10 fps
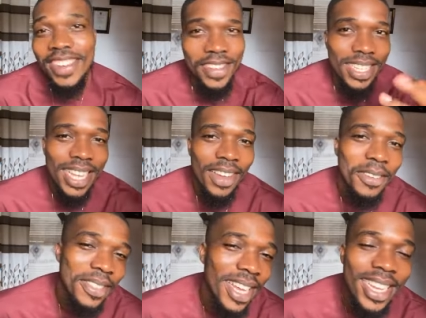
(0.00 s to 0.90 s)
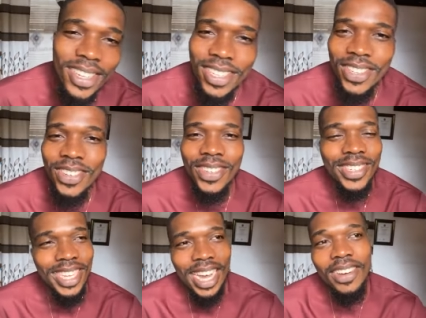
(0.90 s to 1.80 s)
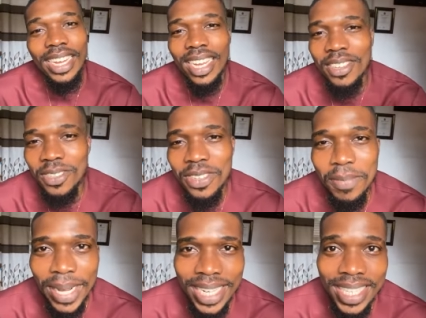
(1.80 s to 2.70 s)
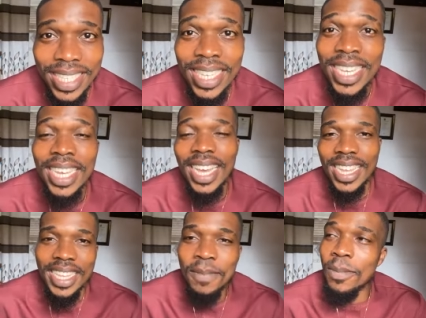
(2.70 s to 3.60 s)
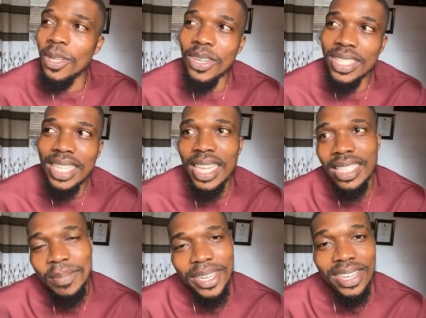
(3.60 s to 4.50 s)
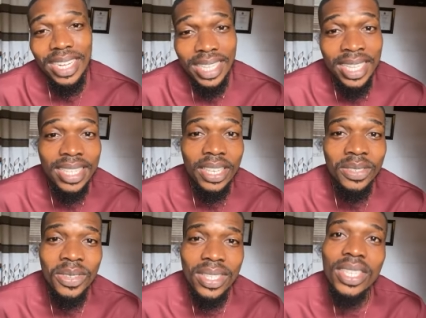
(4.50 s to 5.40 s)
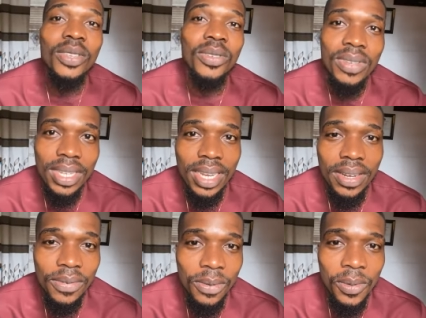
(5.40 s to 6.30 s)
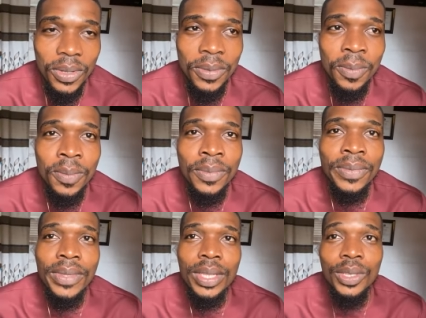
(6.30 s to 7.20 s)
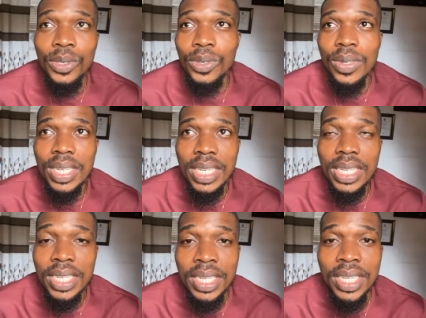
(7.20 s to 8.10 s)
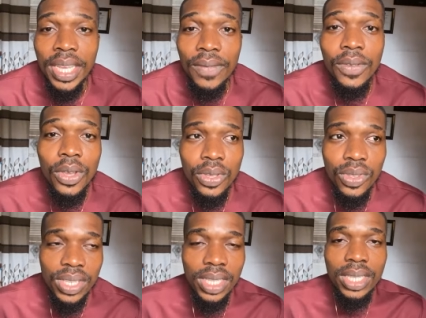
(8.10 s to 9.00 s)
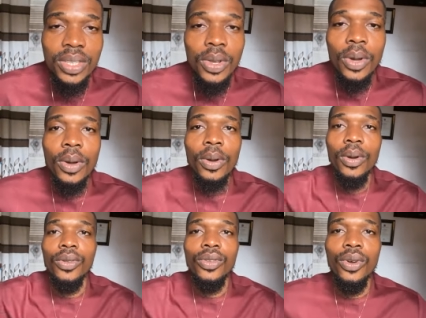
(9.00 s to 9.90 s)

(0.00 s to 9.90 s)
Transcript: Anyway, I don't know. I'll allow you to do the math. I think blocks, the last time I heard, I think it sells for 600 naira for one. You need, if you're using if you're